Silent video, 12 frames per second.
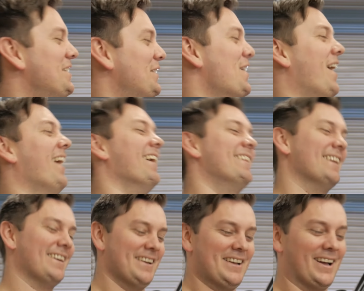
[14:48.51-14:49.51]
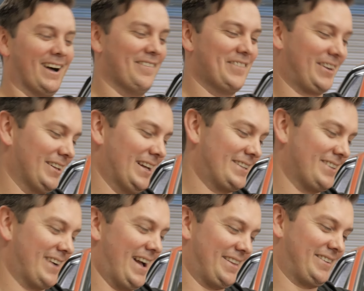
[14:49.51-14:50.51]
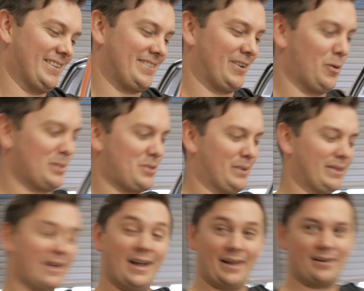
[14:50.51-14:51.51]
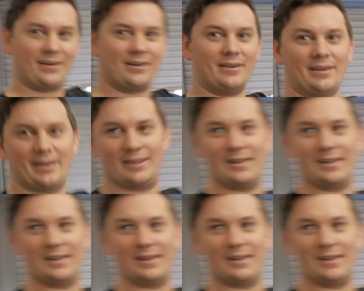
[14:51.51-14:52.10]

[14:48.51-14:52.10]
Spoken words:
No, the collector gaskets to go between the header and